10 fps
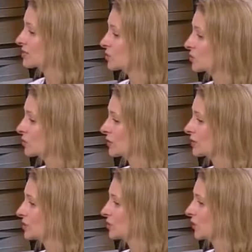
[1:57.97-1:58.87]
You know, that's a
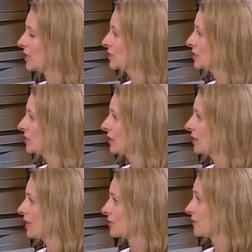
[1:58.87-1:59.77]
really good question. A
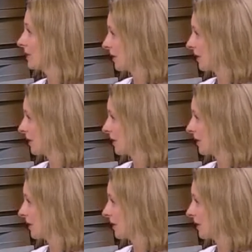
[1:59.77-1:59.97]
lot of,